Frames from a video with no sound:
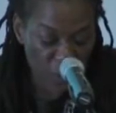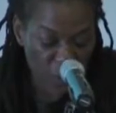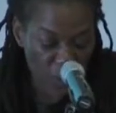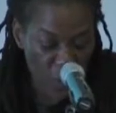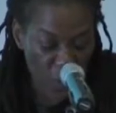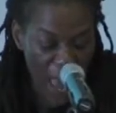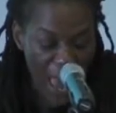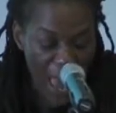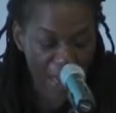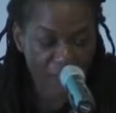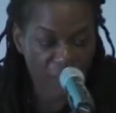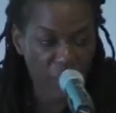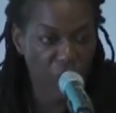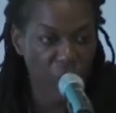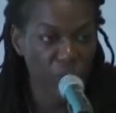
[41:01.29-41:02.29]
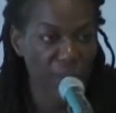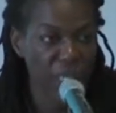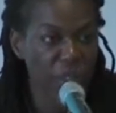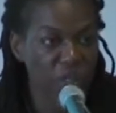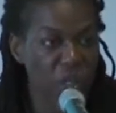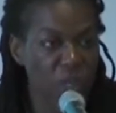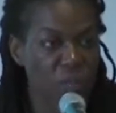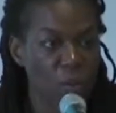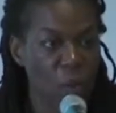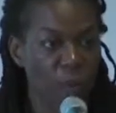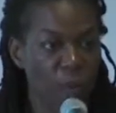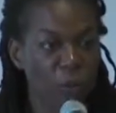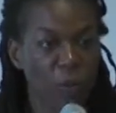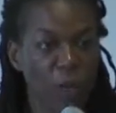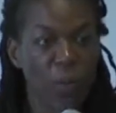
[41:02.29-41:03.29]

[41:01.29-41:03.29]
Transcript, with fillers: of you know anecdotal teaching moments.